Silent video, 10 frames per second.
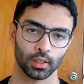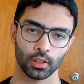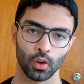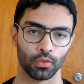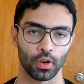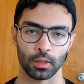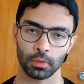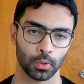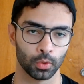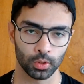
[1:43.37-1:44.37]
go find
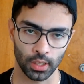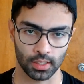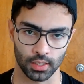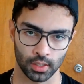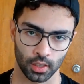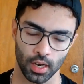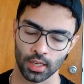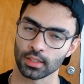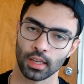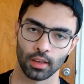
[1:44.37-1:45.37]
people who take
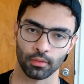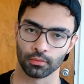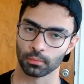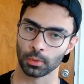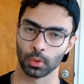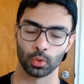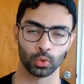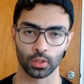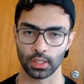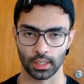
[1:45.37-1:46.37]
SSRIs and people who
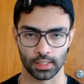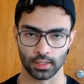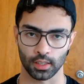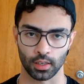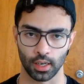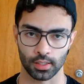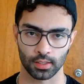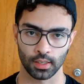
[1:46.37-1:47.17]
don't take SSRIs,